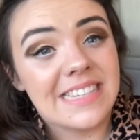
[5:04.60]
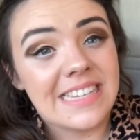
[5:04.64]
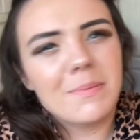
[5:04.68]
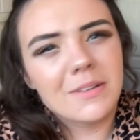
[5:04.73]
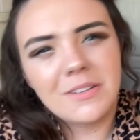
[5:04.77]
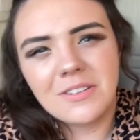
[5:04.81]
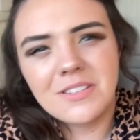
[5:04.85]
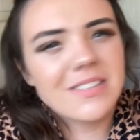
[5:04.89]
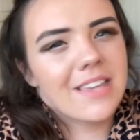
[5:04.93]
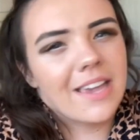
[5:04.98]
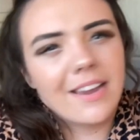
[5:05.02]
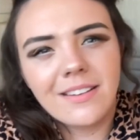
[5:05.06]
are
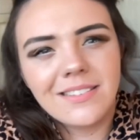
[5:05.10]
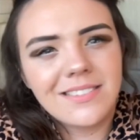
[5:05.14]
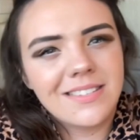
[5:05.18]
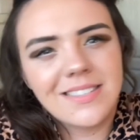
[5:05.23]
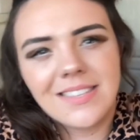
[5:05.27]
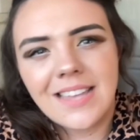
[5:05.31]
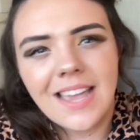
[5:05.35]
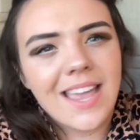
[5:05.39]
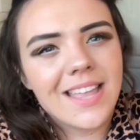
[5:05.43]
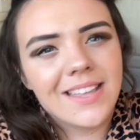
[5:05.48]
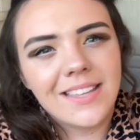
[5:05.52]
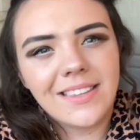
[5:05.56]
scared to
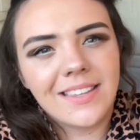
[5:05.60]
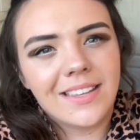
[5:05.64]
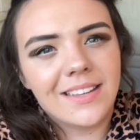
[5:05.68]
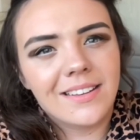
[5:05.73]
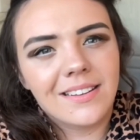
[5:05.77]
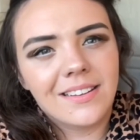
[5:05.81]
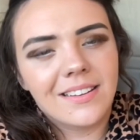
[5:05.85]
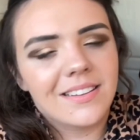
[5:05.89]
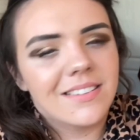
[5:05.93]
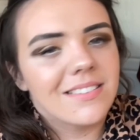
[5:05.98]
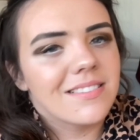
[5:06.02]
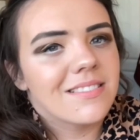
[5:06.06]
say anything
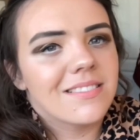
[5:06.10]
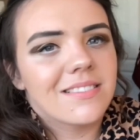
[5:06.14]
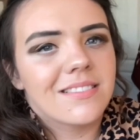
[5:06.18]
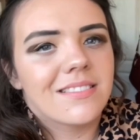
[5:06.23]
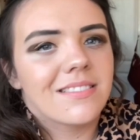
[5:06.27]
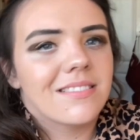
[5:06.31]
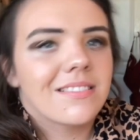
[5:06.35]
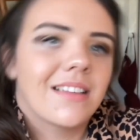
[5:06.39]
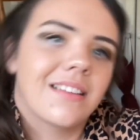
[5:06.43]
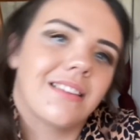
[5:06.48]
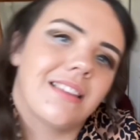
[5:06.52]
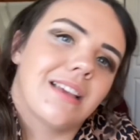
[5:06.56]
because
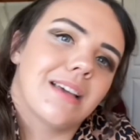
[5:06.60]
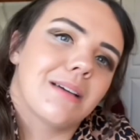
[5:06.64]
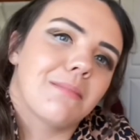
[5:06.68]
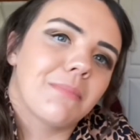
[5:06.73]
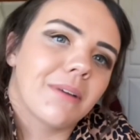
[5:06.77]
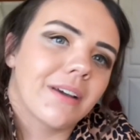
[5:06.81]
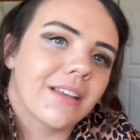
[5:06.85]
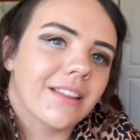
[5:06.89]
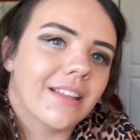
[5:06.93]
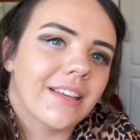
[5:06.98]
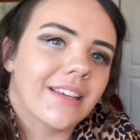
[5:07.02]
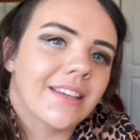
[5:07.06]
they think it
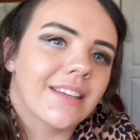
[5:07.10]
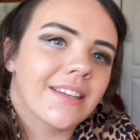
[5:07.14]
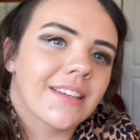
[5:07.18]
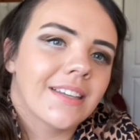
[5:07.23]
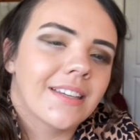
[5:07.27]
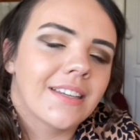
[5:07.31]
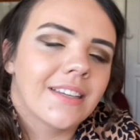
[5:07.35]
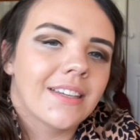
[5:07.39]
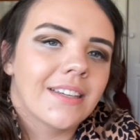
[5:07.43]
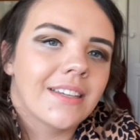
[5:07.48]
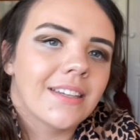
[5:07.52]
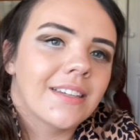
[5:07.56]
might like
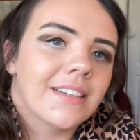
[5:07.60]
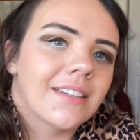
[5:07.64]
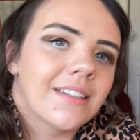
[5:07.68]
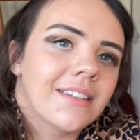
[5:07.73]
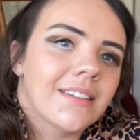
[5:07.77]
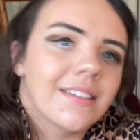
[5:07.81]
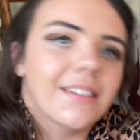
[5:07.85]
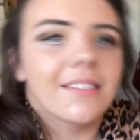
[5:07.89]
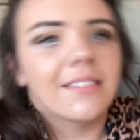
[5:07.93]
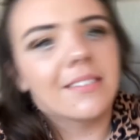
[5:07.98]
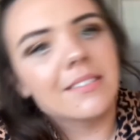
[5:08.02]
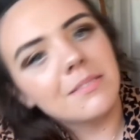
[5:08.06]

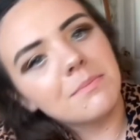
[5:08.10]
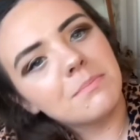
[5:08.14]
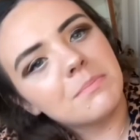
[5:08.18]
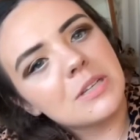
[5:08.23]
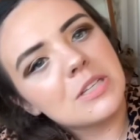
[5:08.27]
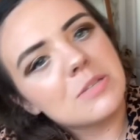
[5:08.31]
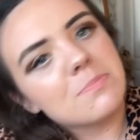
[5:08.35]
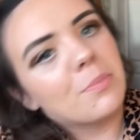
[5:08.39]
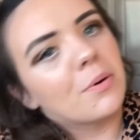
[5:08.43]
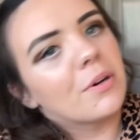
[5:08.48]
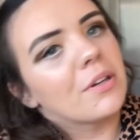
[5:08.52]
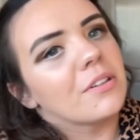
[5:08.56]
be
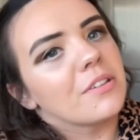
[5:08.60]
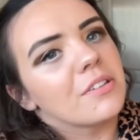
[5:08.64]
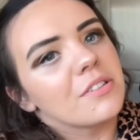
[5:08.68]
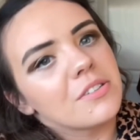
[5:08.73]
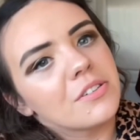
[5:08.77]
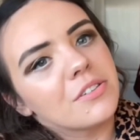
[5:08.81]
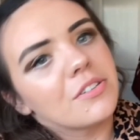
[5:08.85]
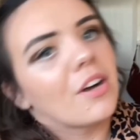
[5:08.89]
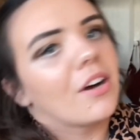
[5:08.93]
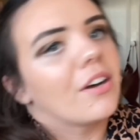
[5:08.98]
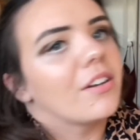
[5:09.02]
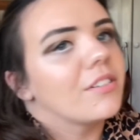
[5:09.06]
spoilers or
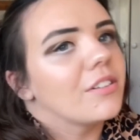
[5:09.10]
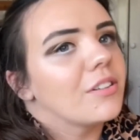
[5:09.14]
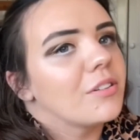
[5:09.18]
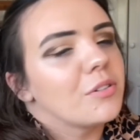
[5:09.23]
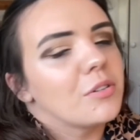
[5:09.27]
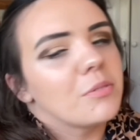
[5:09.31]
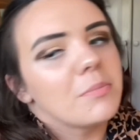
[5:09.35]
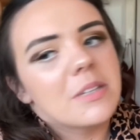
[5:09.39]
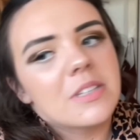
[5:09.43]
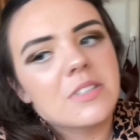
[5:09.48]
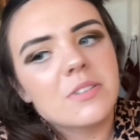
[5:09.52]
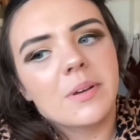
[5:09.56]
not, you know what I
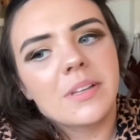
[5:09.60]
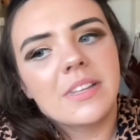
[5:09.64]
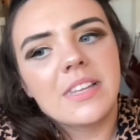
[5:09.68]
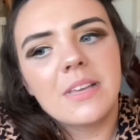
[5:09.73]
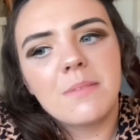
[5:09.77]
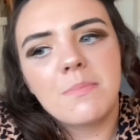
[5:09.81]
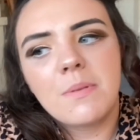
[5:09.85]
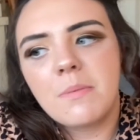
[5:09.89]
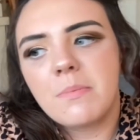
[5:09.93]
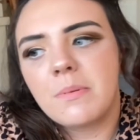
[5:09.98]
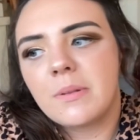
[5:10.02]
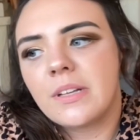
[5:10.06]
mean? So I think
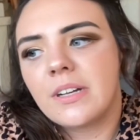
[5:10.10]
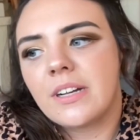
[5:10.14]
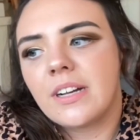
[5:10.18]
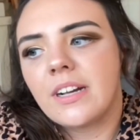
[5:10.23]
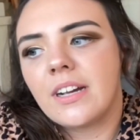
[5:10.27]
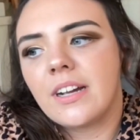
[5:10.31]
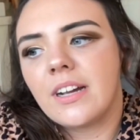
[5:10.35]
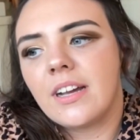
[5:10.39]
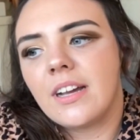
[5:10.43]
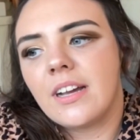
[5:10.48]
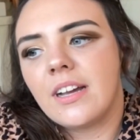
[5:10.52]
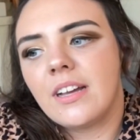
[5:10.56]
people are
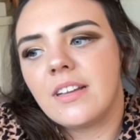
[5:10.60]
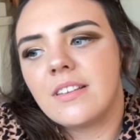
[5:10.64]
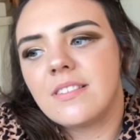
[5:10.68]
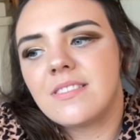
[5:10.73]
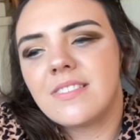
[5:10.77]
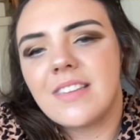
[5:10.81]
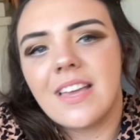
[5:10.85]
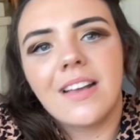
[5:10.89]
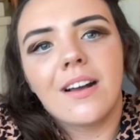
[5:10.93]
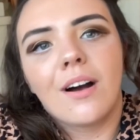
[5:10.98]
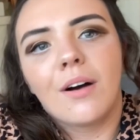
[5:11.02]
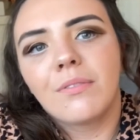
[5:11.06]

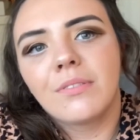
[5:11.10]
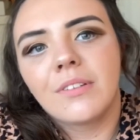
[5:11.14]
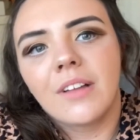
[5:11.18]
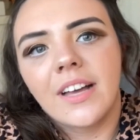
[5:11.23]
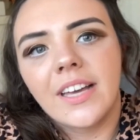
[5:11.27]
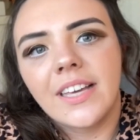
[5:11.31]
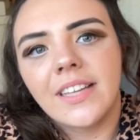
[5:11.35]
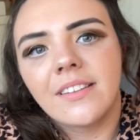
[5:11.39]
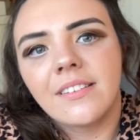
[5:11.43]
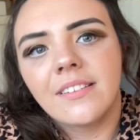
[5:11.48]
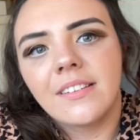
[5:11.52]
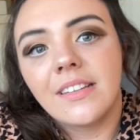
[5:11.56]
staying
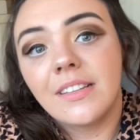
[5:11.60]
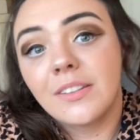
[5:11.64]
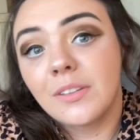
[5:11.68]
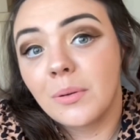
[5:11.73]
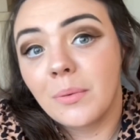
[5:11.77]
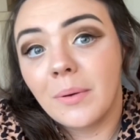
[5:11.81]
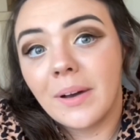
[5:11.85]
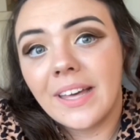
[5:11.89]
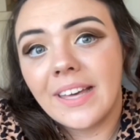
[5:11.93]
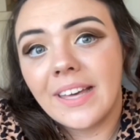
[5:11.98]
offline either way,